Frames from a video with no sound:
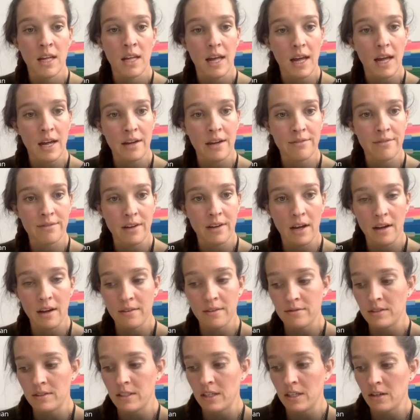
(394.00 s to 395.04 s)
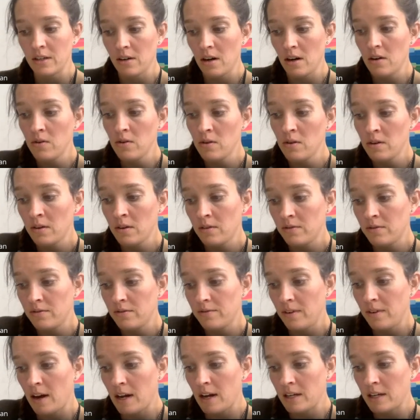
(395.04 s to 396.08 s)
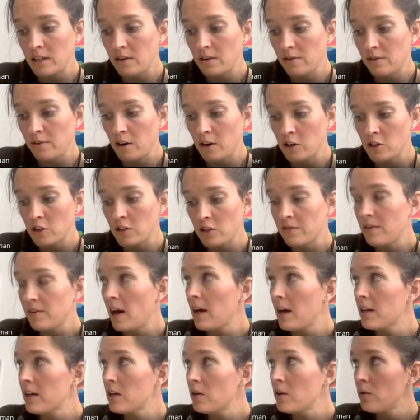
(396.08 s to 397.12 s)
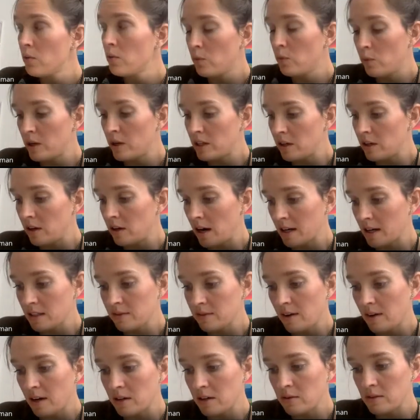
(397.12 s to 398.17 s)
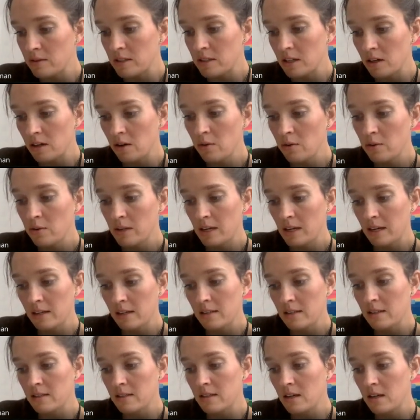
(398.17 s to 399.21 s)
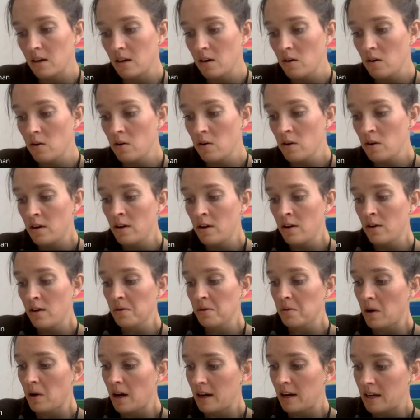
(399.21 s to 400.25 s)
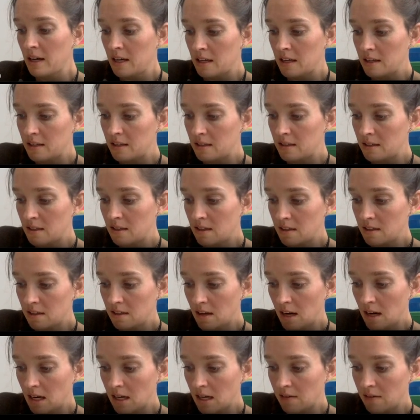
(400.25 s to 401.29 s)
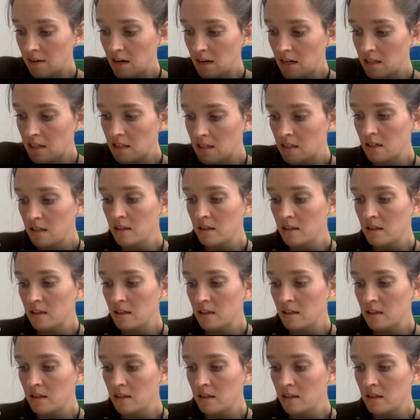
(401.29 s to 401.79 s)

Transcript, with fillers: f of 0, find your function value when your x value is 0. When x is 0, y is negative 8.